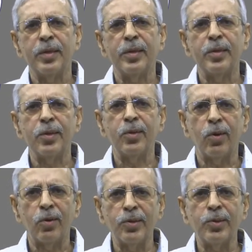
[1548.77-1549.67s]
in the
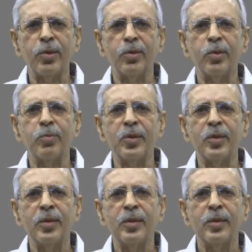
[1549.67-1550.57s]
knowledge economy
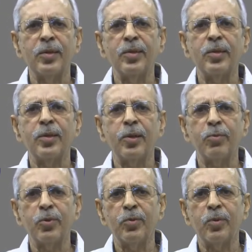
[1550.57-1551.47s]
is in
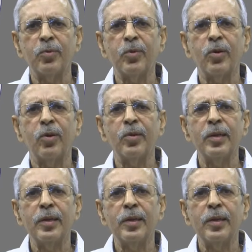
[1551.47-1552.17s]
terms of what we call